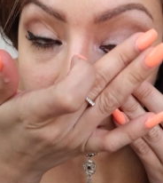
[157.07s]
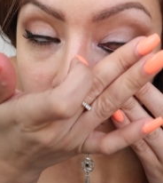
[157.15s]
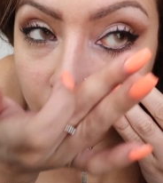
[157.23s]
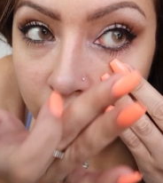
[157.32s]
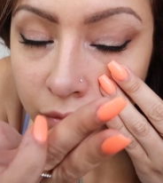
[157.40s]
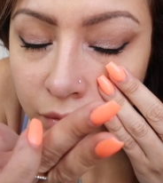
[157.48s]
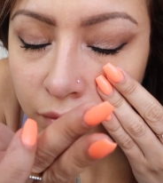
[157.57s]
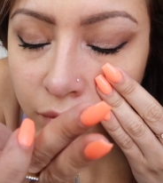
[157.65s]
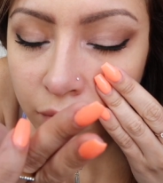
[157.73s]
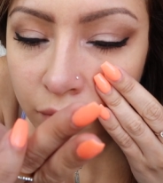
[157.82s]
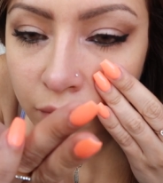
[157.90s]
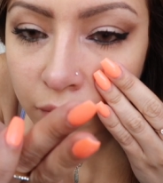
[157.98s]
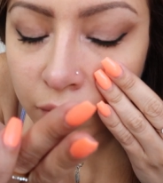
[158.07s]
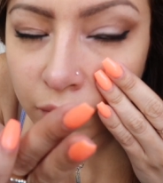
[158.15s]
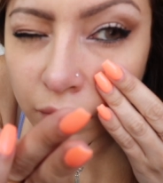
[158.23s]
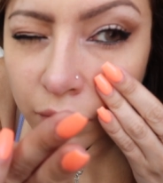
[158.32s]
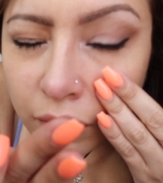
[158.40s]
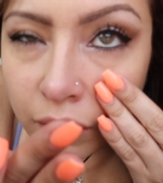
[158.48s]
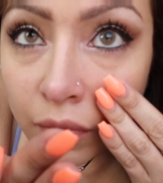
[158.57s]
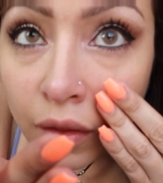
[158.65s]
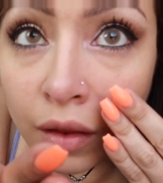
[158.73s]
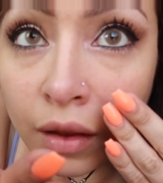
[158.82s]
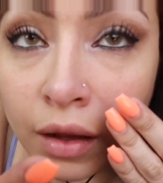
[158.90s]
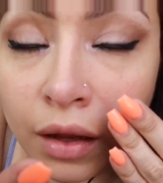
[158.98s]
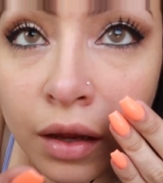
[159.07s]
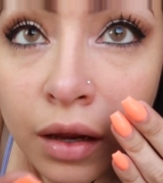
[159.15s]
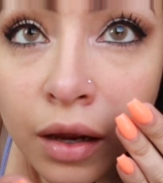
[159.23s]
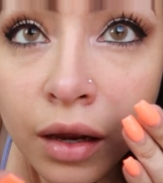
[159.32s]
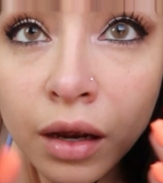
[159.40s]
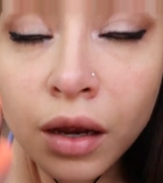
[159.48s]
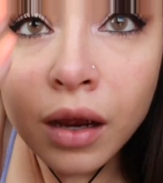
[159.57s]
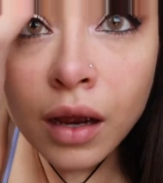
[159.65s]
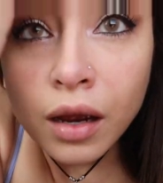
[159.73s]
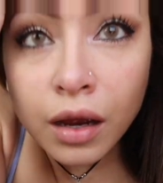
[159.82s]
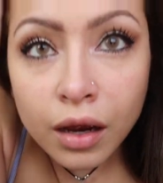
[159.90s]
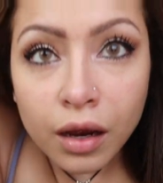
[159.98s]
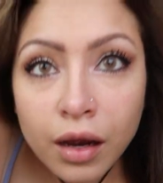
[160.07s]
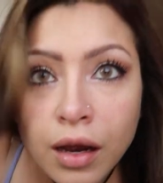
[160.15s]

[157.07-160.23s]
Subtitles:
Nobody speaks.